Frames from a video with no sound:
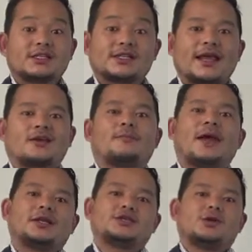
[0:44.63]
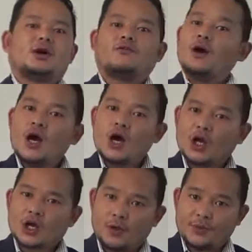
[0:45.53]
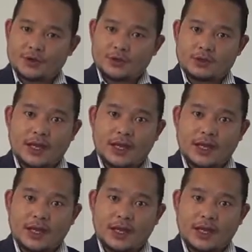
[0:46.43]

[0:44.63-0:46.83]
it's like a manager of a computer.